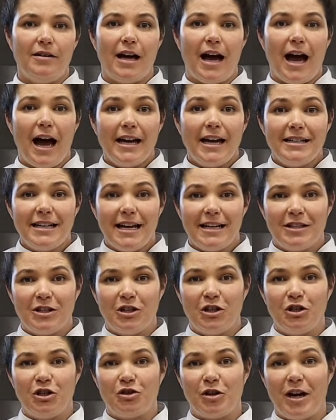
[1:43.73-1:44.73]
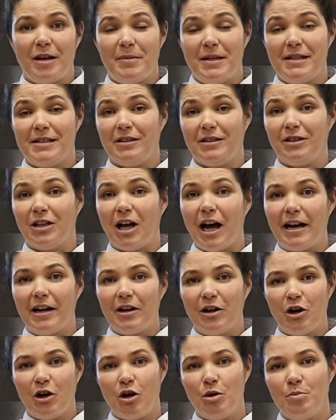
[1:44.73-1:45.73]
I tend to cook dried beans a lot at
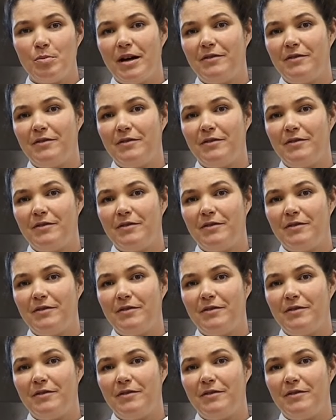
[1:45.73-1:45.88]
home.